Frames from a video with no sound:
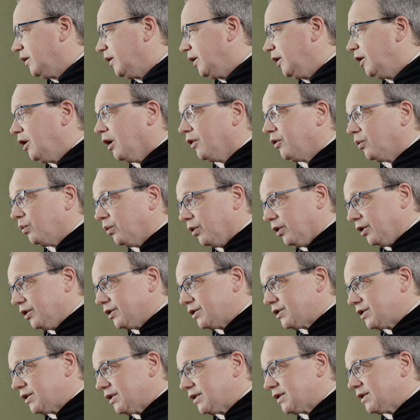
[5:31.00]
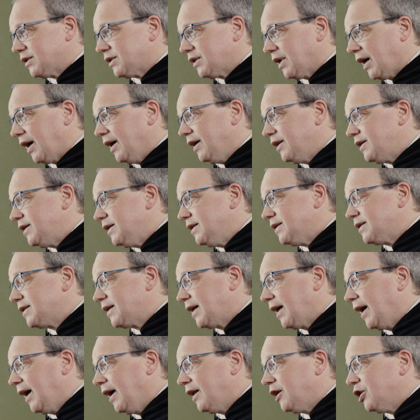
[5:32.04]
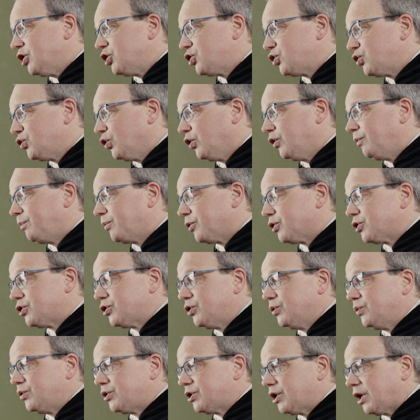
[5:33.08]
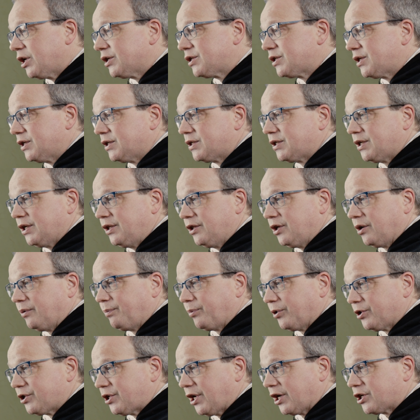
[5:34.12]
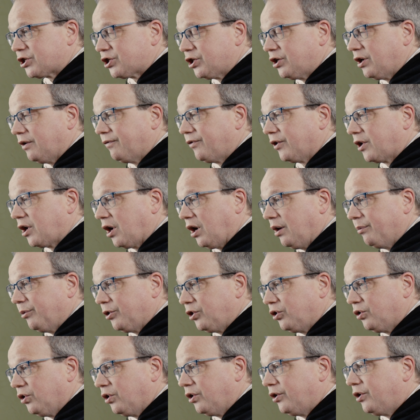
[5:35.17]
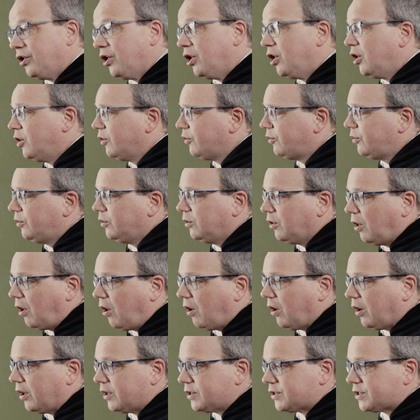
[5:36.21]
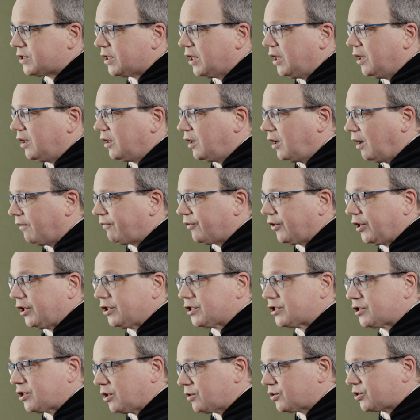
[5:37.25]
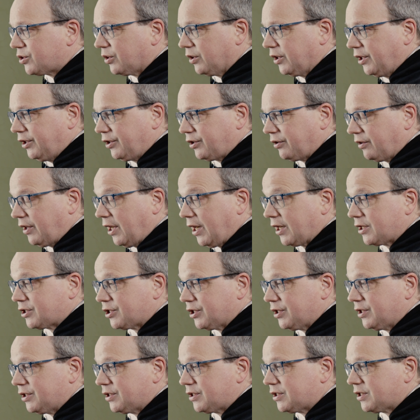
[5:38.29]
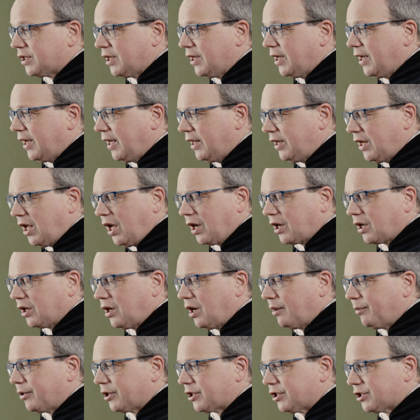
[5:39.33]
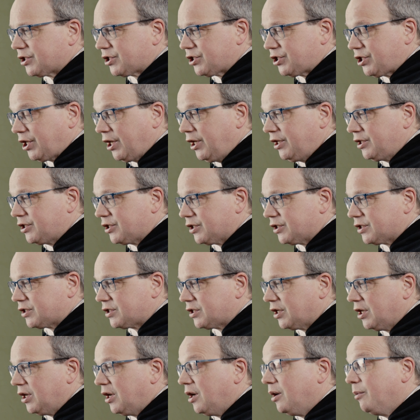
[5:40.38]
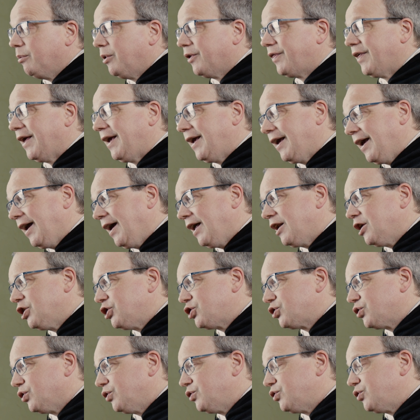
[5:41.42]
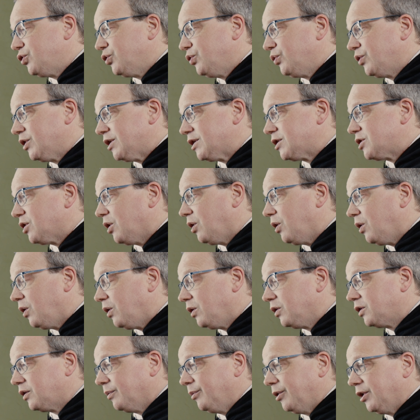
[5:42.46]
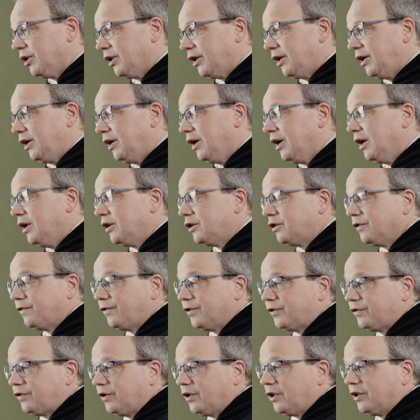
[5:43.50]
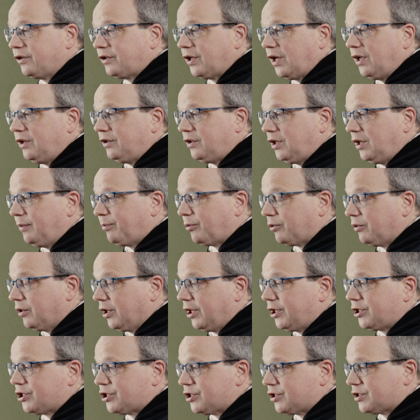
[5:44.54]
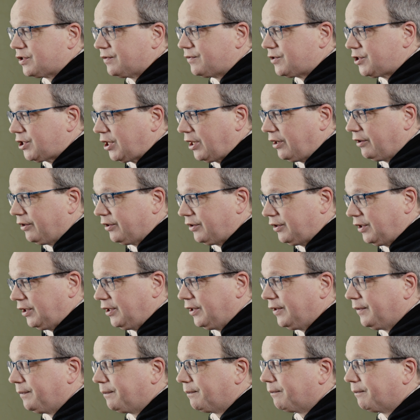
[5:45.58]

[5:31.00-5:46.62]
In other words, societies can and should pursue justice in their protection of the common good through laws governing social interactions and economic exchanges, but they can and should do this ultimately to facilitate deeper relations of charity.